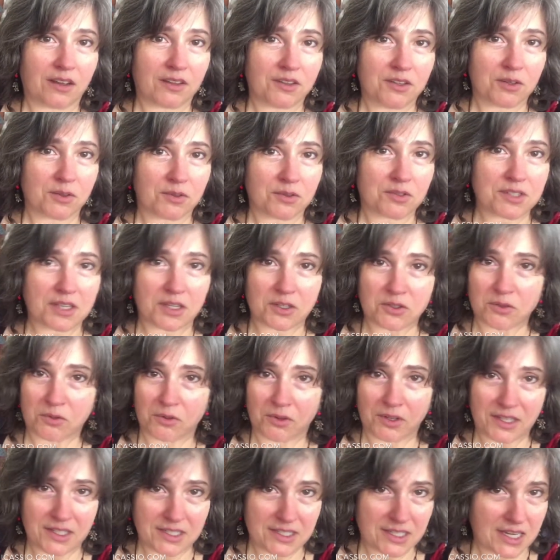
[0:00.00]
your sexual
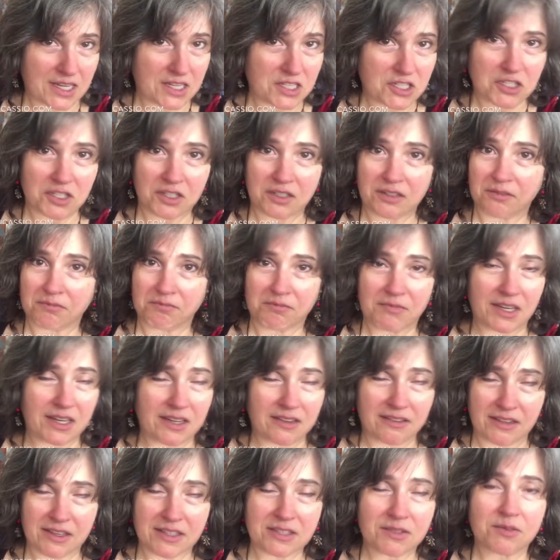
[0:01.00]
orientation or
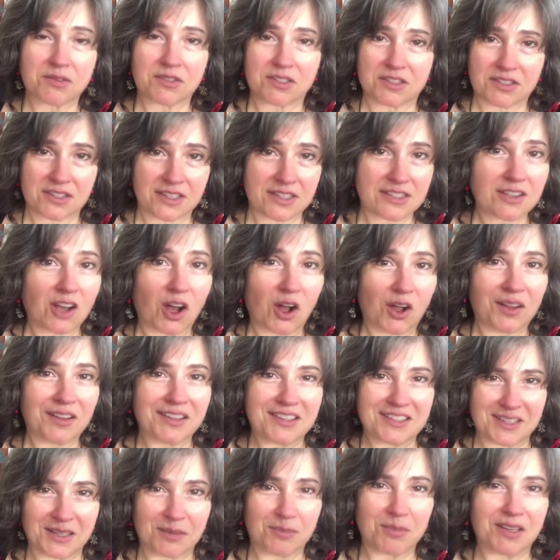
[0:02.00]
any of this,
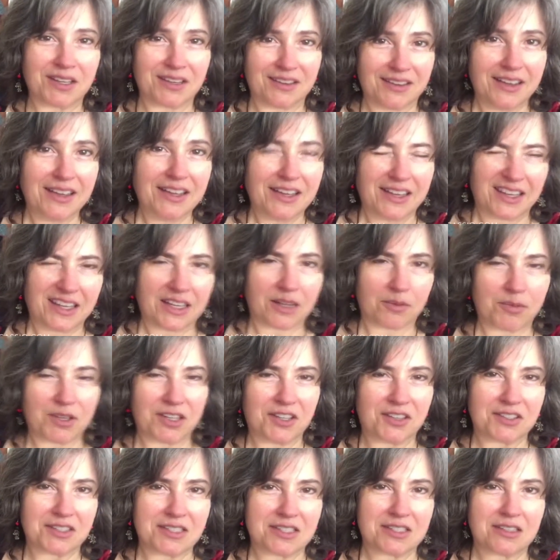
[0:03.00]
it'll be
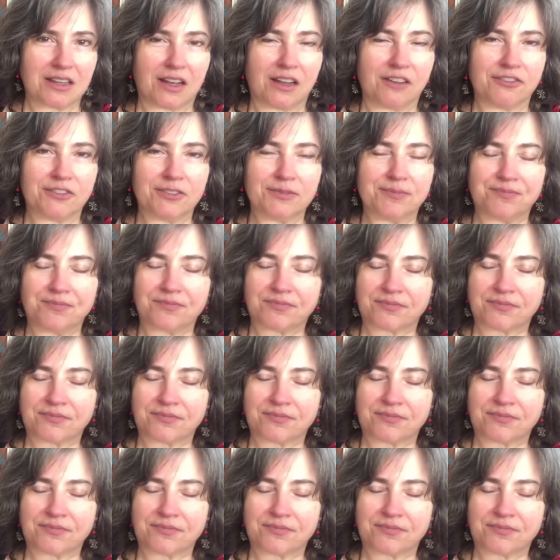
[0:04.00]
good stuff.